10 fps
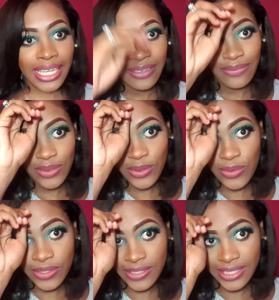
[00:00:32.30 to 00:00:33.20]
If you
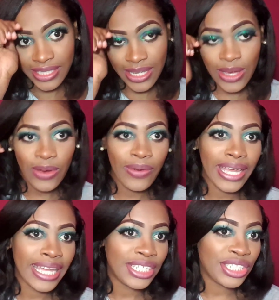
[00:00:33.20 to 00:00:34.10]
want to see how
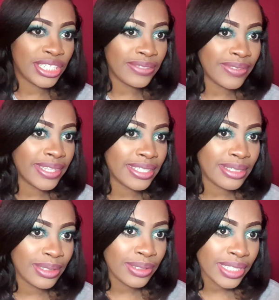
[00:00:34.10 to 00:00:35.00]
I achieved
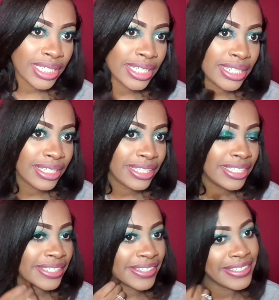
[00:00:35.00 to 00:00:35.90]
this look,
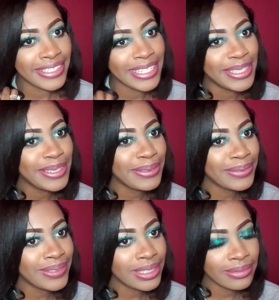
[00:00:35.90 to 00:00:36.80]
just stay
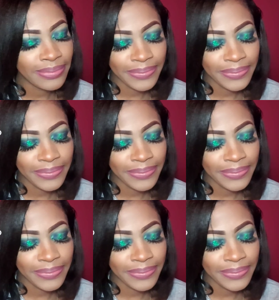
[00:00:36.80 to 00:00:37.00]
tuned.